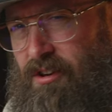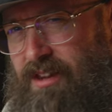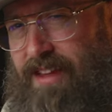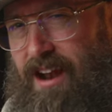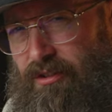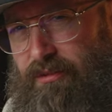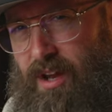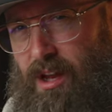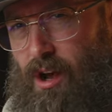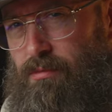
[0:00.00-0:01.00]
are in that other
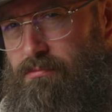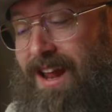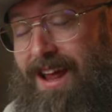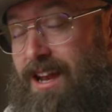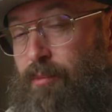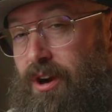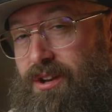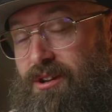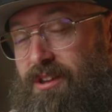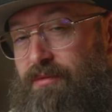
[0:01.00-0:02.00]
video. And at any point
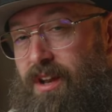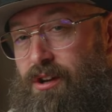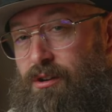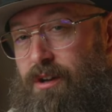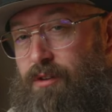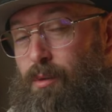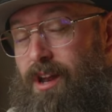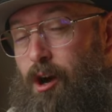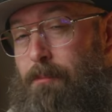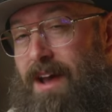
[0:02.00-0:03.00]
during this video, if you
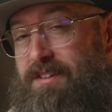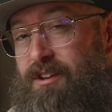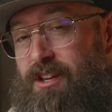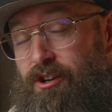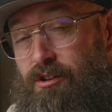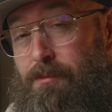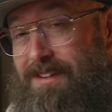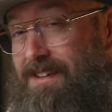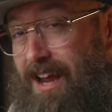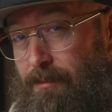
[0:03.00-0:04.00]
want help mastering your
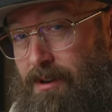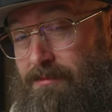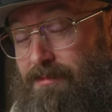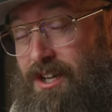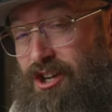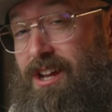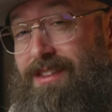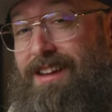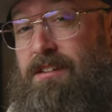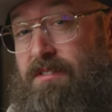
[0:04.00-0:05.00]
Lumix camera, make sure you
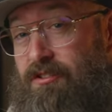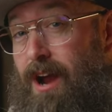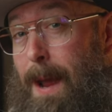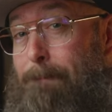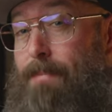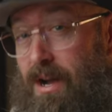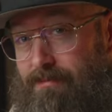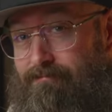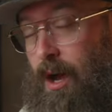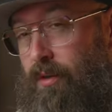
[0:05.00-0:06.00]
hit that subscribe
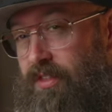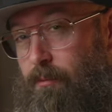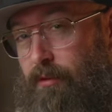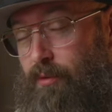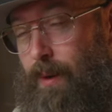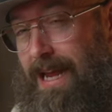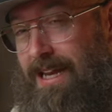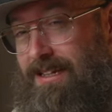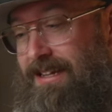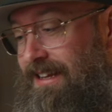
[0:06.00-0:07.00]
button. Now, one thing before we
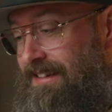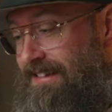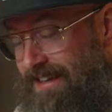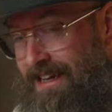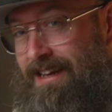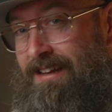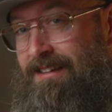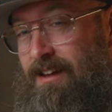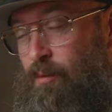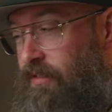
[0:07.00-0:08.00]
get into these
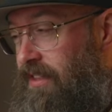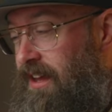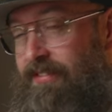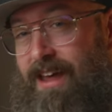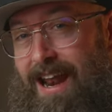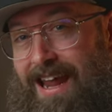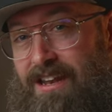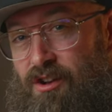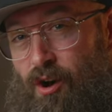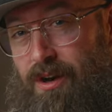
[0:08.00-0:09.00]
scenes and one thing that I
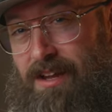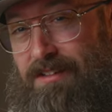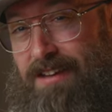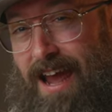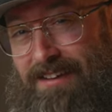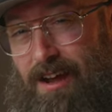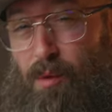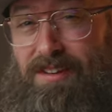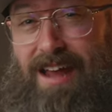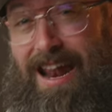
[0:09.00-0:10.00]
noticed as I
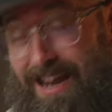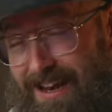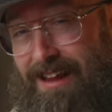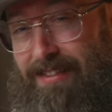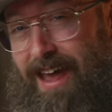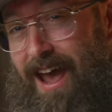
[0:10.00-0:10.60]
was editing